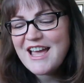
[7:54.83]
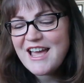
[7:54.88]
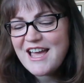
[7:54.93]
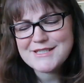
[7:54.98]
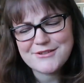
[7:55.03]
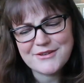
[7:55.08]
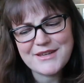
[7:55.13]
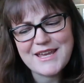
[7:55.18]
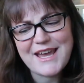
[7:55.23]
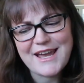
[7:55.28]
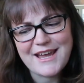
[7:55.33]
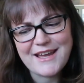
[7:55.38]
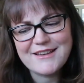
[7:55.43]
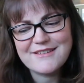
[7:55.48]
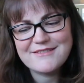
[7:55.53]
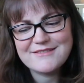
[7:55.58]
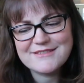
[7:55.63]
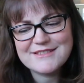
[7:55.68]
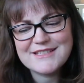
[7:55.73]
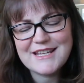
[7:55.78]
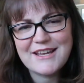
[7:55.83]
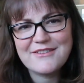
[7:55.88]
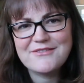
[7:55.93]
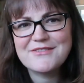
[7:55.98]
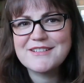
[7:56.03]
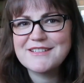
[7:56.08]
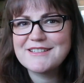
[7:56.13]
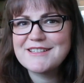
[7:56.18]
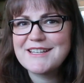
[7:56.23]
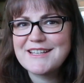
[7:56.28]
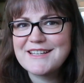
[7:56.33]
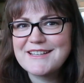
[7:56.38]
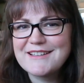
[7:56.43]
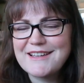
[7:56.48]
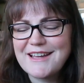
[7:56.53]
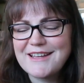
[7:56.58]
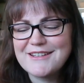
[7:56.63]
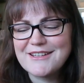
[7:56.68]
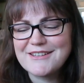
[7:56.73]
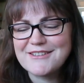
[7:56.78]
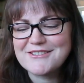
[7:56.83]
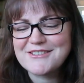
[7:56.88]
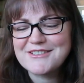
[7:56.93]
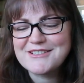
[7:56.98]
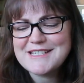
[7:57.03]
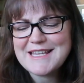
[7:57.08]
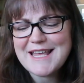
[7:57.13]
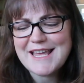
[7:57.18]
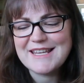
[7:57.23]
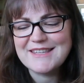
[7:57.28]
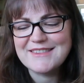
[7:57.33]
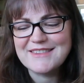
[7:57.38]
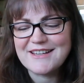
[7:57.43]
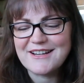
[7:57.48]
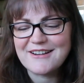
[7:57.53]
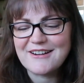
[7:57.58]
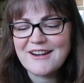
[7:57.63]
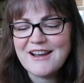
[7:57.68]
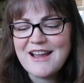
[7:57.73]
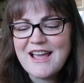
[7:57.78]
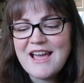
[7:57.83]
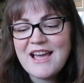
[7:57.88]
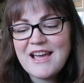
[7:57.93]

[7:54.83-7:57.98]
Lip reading: So yeah, definitely another sign there.